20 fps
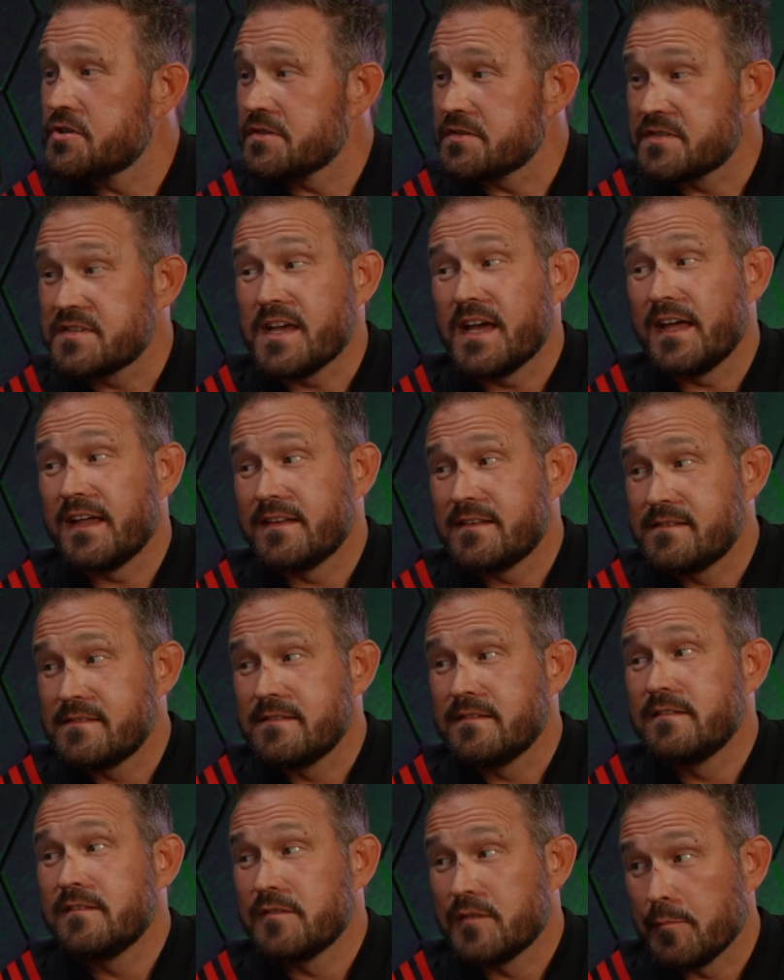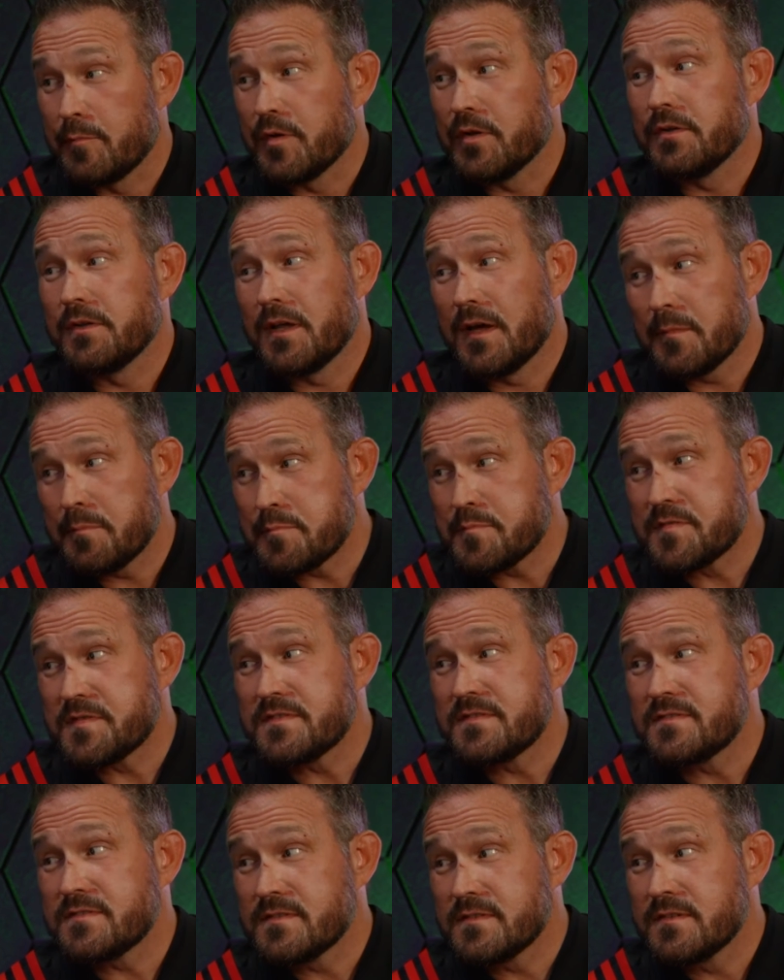just said? The
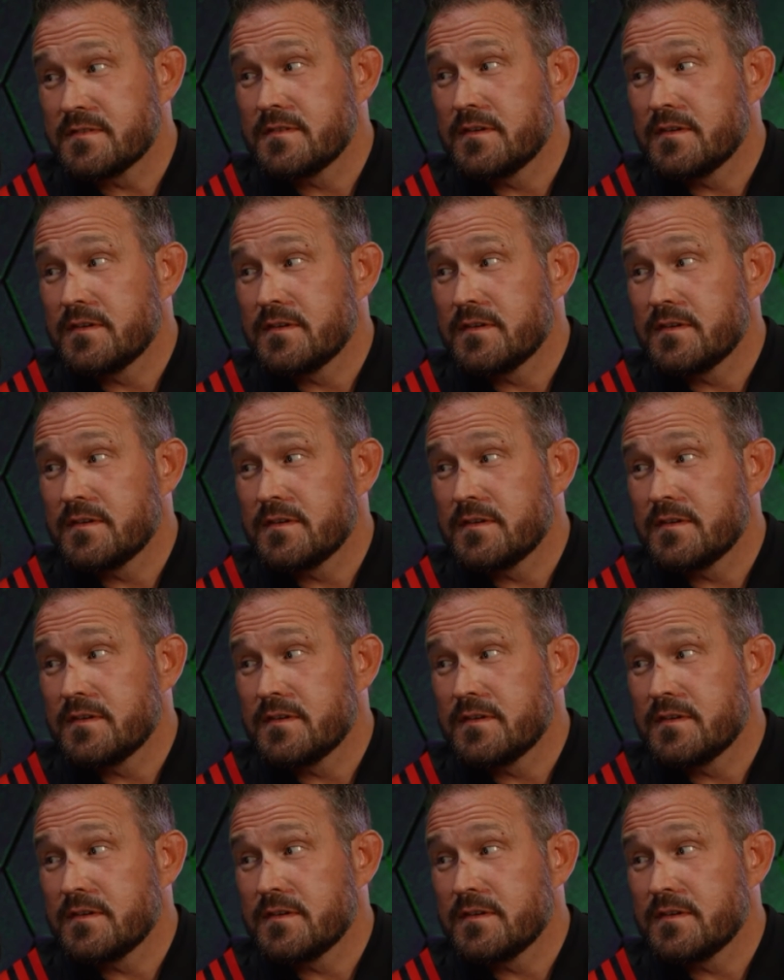pull-ups.